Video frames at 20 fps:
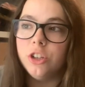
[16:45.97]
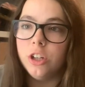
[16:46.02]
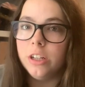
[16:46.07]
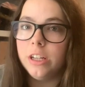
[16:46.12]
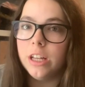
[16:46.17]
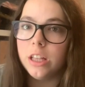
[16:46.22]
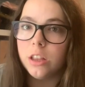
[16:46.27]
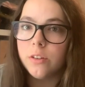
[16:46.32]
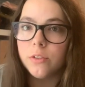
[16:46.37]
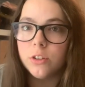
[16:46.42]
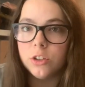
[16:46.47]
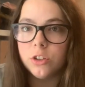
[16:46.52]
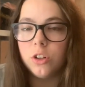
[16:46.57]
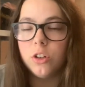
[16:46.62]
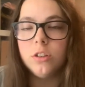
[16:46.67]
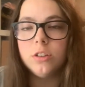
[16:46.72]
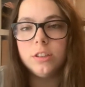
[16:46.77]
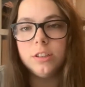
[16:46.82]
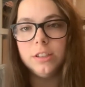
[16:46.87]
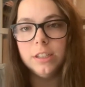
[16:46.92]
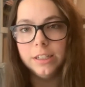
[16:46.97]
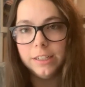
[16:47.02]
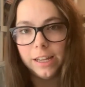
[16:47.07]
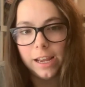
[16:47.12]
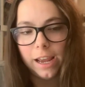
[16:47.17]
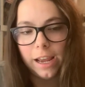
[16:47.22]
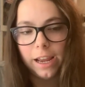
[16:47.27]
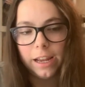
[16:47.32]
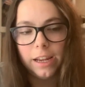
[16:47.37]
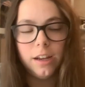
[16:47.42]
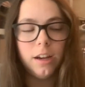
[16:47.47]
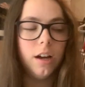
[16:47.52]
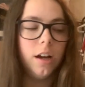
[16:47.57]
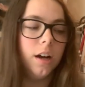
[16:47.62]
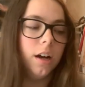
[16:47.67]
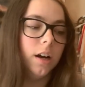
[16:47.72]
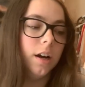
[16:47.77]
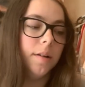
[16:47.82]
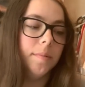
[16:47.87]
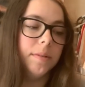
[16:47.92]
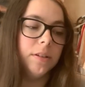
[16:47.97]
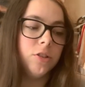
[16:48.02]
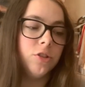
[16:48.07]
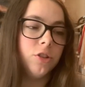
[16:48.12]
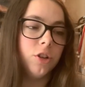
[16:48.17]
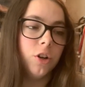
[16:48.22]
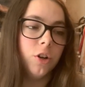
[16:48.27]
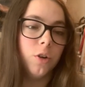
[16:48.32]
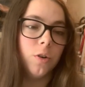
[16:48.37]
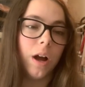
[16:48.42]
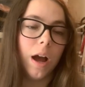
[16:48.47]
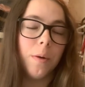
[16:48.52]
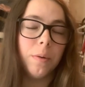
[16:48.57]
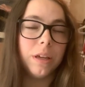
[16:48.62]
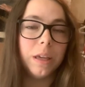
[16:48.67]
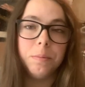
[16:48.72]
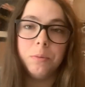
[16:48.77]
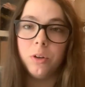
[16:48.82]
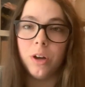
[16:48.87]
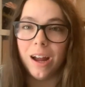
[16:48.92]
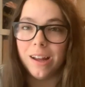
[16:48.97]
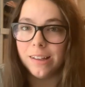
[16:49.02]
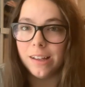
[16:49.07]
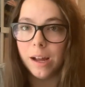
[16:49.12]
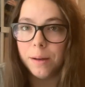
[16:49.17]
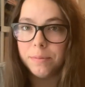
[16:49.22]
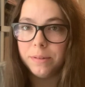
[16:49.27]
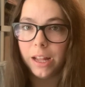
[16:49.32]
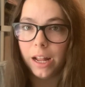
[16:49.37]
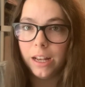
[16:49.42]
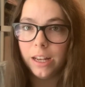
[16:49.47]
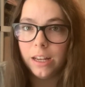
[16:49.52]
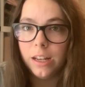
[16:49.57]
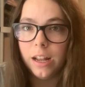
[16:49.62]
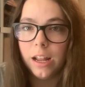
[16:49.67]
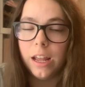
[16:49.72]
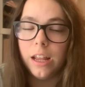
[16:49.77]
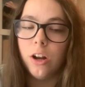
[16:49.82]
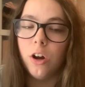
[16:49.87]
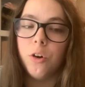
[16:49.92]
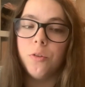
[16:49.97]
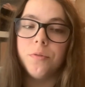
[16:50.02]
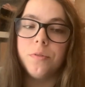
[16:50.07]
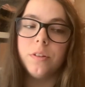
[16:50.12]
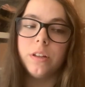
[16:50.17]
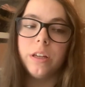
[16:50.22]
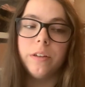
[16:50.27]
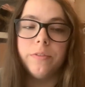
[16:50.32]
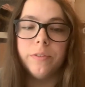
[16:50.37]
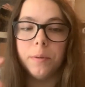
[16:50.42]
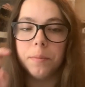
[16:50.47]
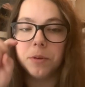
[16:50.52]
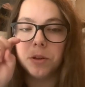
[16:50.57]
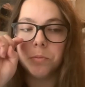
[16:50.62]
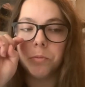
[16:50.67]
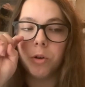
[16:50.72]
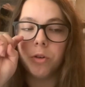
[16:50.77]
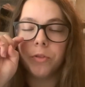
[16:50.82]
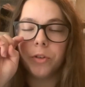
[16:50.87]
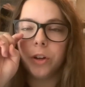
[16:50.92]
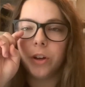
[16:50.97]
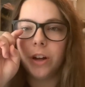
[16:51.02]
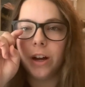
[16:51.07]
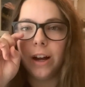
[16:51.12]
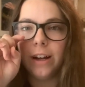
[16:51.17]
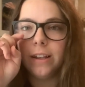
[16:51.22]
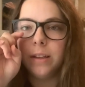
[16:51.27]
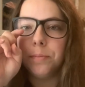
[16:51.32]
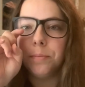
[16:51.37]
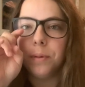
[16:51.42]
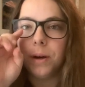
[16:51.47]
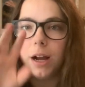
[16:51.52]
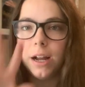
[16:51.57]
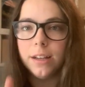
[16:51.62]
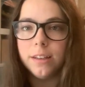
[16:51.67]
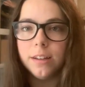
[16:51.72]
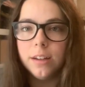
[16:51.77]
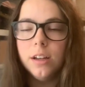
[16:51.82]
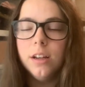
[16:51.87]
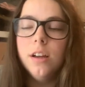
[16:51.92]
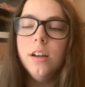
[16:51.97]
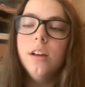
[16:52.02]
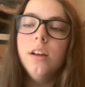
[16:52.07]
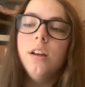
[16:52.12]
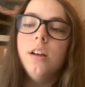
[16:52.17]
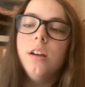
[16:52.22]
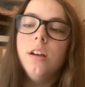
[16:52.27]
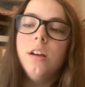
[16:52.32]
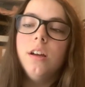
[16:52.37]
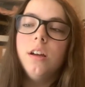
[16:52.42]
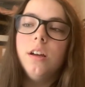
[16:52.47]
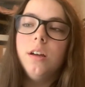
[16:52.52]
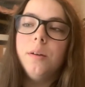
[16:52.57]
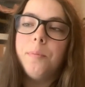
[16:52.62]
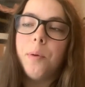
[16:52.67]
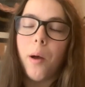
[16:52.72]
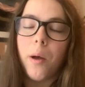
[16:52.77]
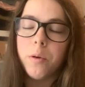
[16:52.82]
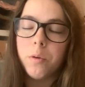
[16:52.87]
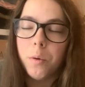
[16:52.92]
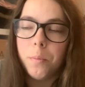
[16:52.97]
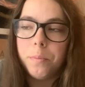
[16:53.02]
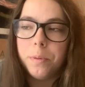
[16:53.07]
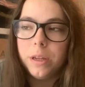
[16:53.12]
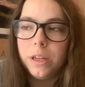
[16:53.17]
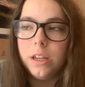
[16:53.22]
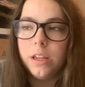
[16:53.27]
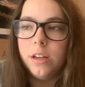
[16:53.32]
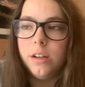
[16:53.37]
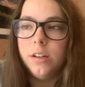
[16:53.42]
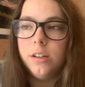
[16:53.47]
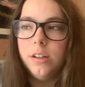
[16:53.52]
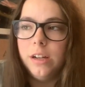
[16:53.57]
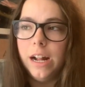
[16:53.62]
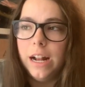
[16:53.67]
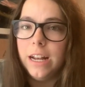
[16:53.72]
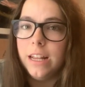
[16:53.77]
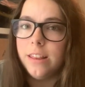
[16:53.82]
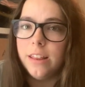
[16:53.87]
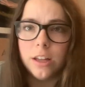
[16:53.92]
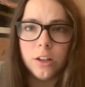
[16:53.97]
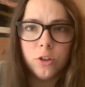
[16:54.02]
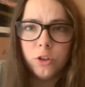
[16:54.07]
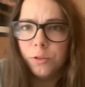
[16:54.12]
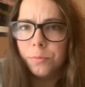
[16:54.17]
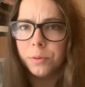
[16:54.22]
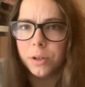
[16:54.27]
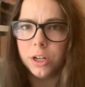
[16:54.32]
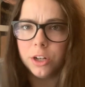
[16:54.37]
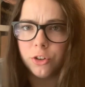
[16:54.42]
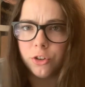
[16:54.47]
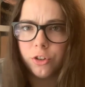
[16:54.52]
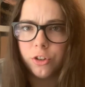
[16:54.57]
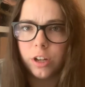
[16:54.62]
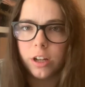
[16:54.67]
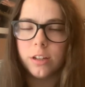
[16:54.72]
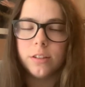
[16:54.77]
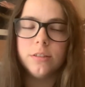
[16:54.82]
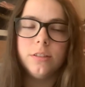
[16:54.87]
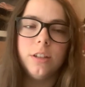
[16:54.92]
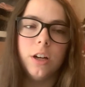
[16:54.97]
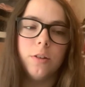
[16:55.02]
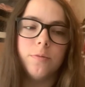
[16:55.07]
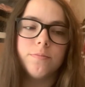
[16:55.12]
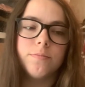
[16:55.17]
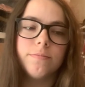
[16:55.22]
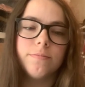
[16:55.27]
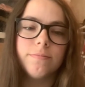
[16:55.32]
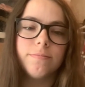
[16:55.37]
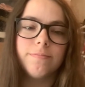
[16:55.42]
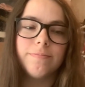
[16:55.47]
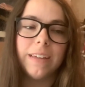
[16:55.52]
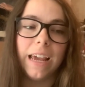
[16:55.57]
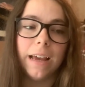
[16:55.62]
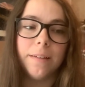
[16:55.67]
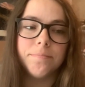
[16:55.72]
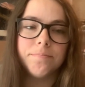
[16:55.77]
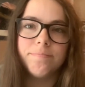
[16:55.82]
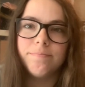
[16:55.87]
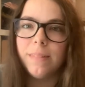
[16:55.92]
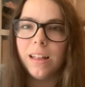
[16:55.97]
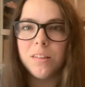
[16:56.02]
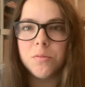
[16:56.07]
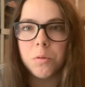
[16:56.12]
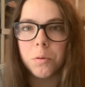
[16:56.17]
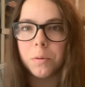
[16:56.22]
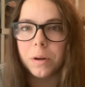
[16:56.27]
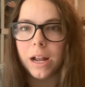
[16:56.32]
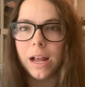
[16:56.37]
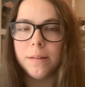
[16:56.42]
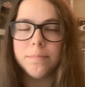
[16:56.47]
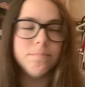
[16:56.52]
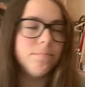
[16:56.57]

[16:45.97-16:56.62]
get the results today. So I will keep you guys updated and hopefully film some more for you guys, but probably won't be anything super interesting. So yeah, that's where we're at.